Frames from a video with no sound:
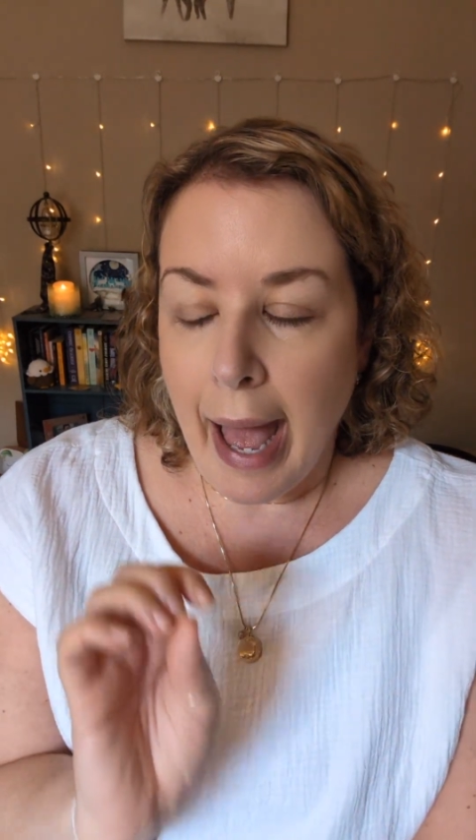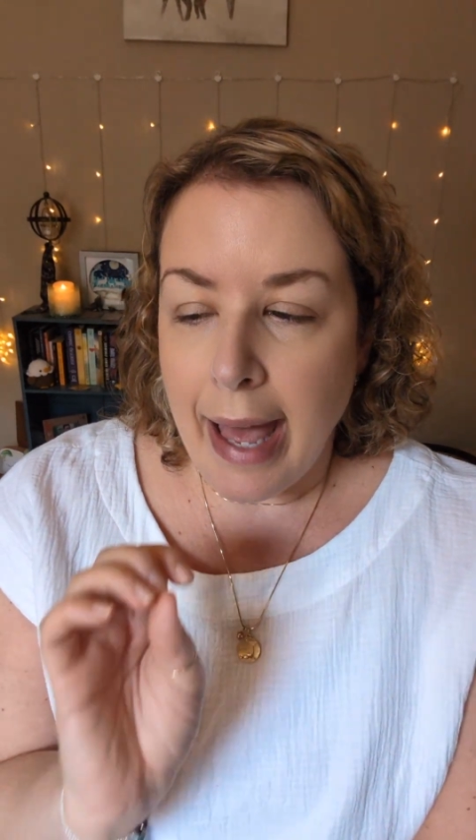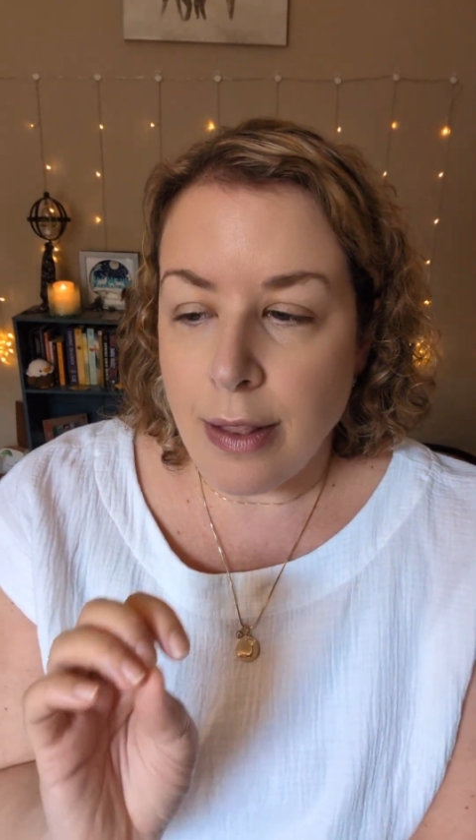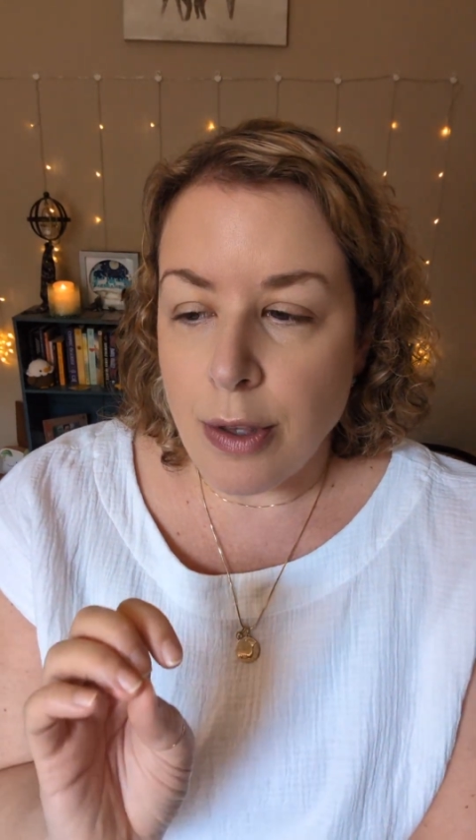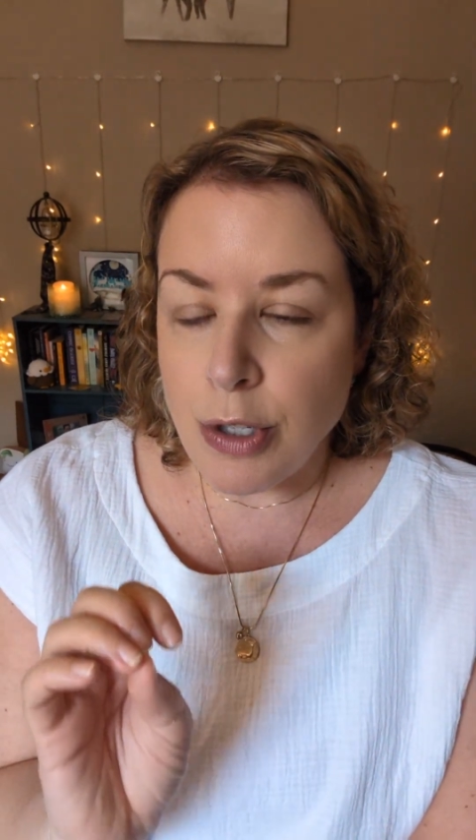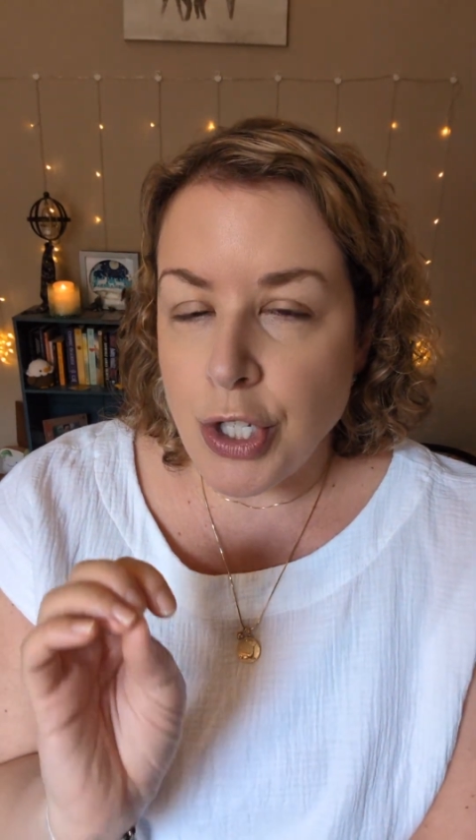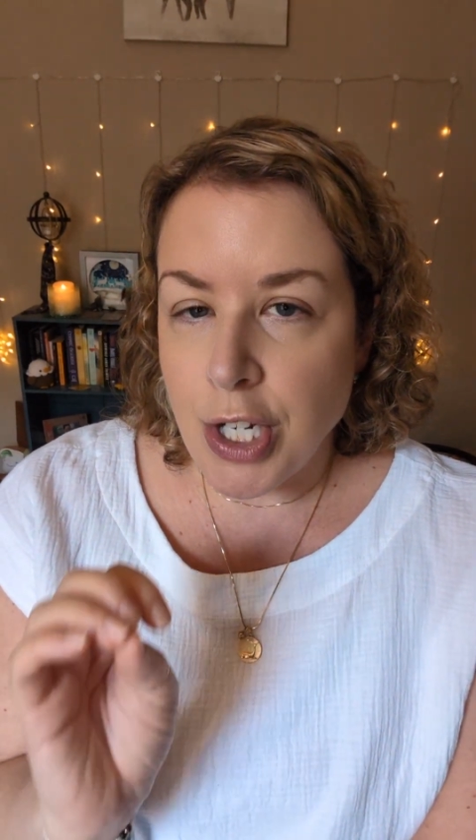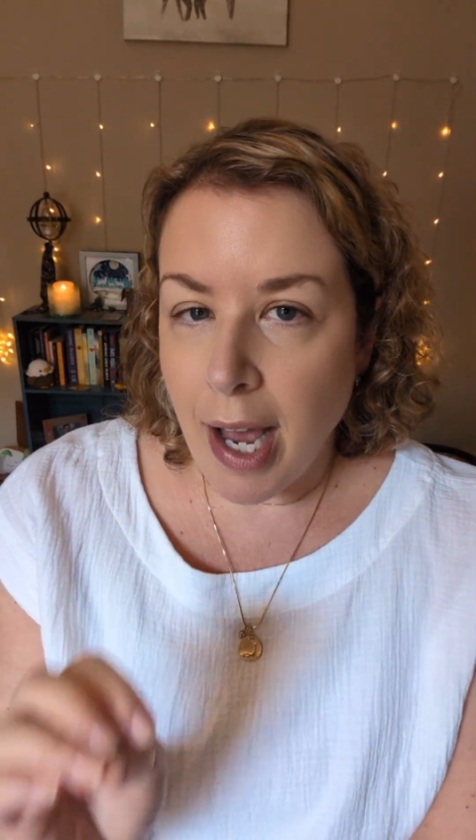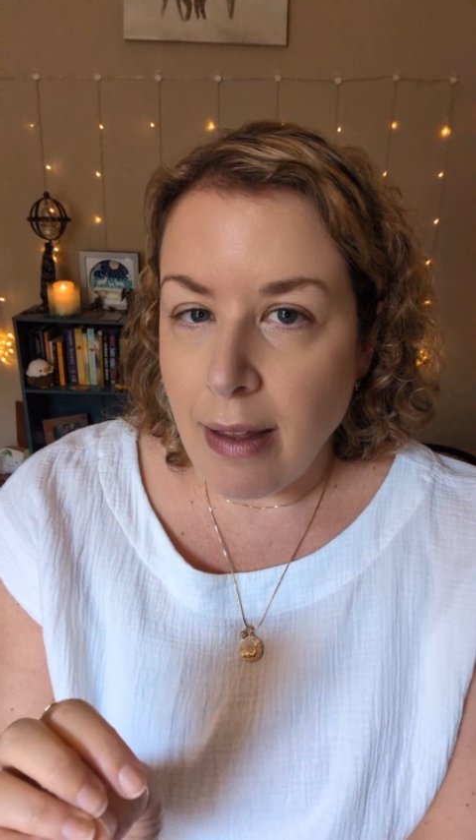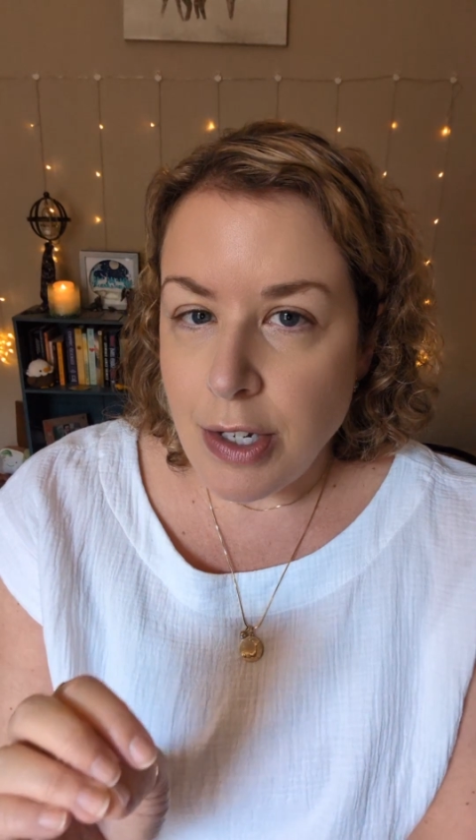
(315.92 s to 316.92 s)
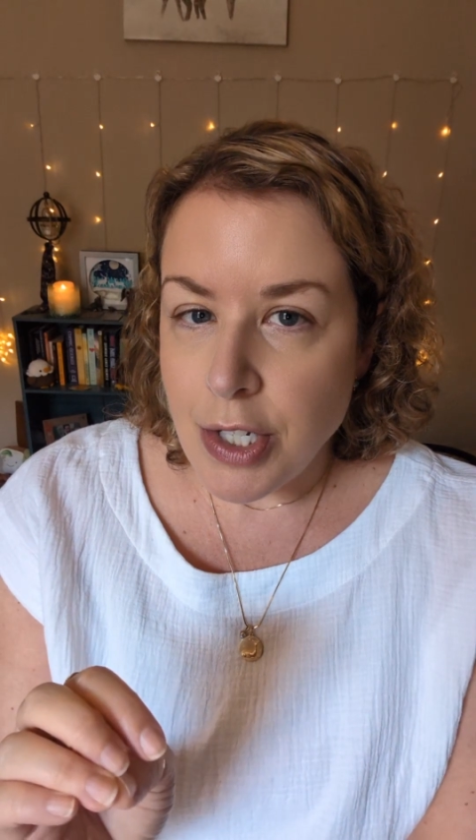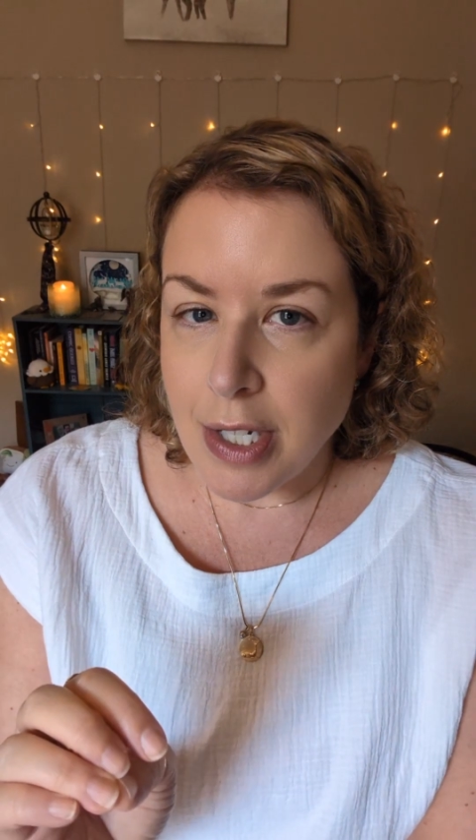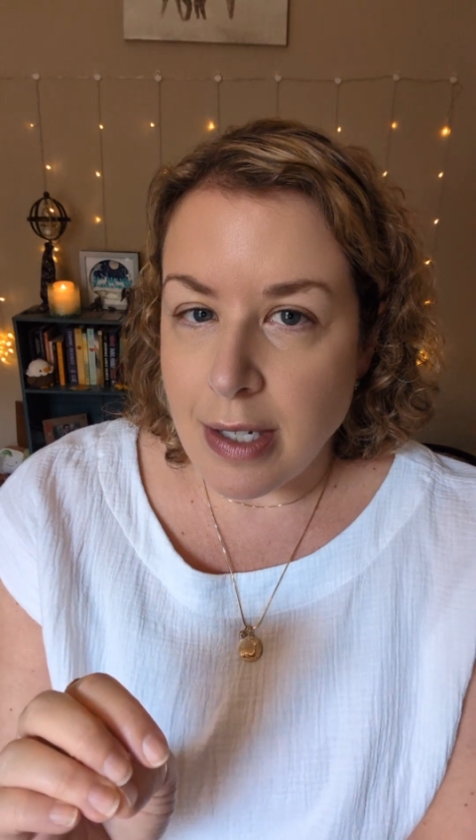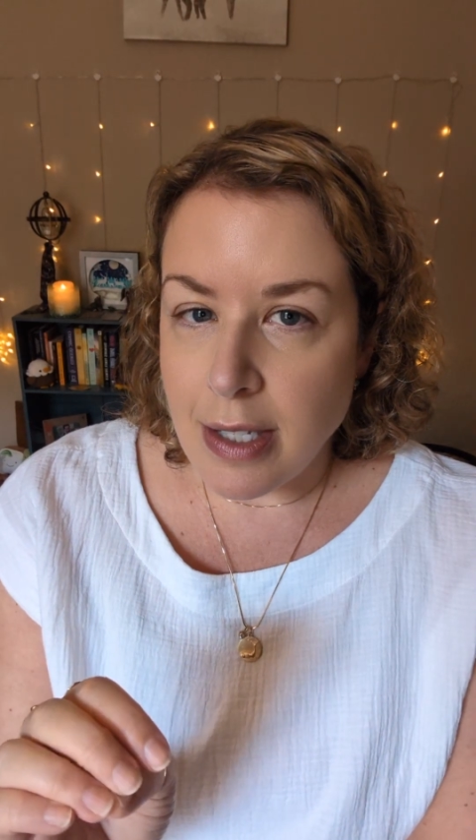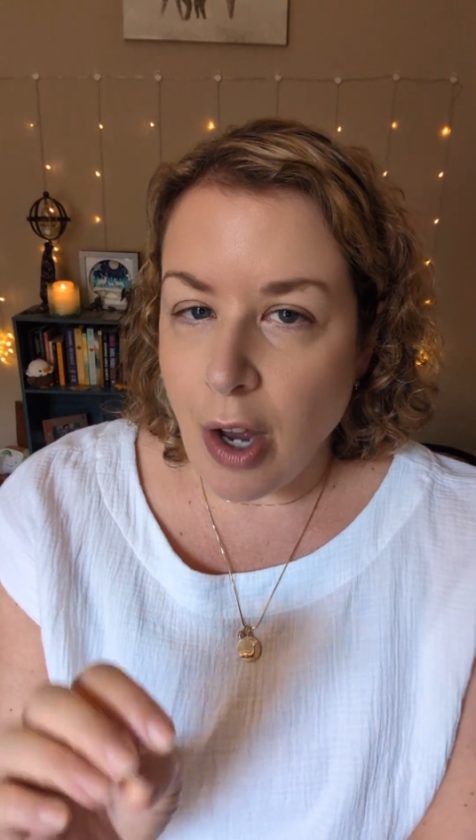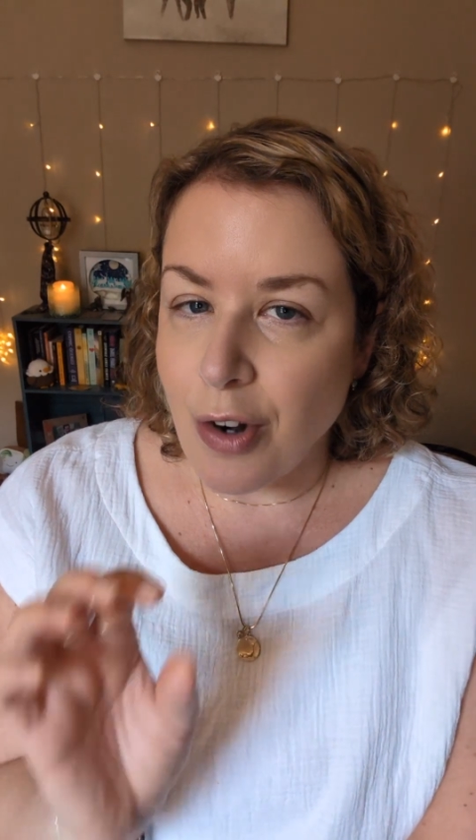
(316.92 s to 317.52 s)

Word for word: And those challenges